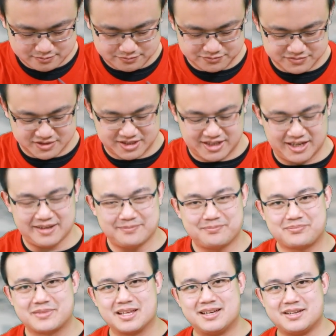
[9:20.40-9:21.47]
Okay,
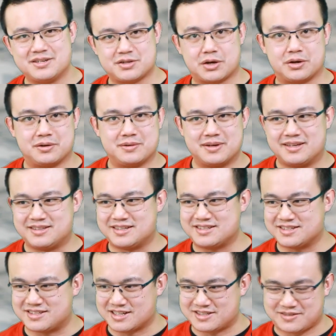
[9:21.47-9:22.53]
so this
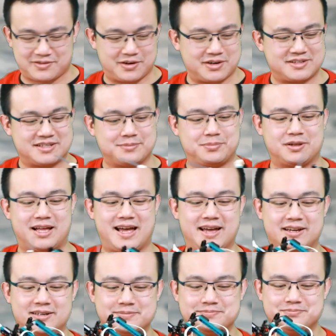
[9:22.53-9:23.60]
is just a very simple hack,